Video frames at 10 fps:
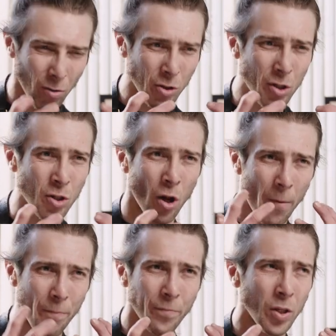also it's
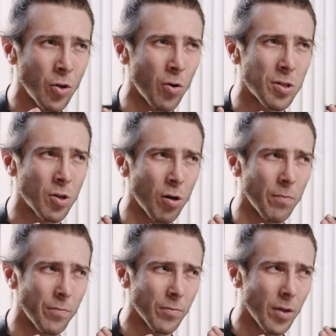not, you know, it's
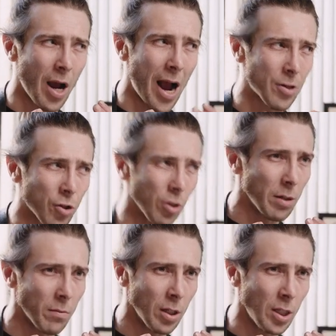not
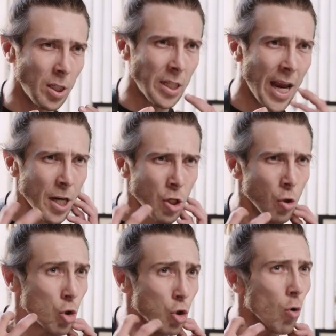actually getting
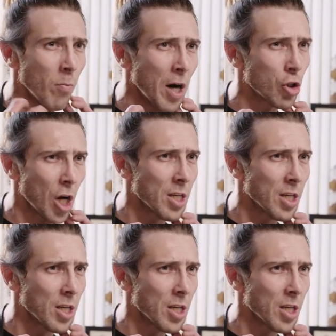you so much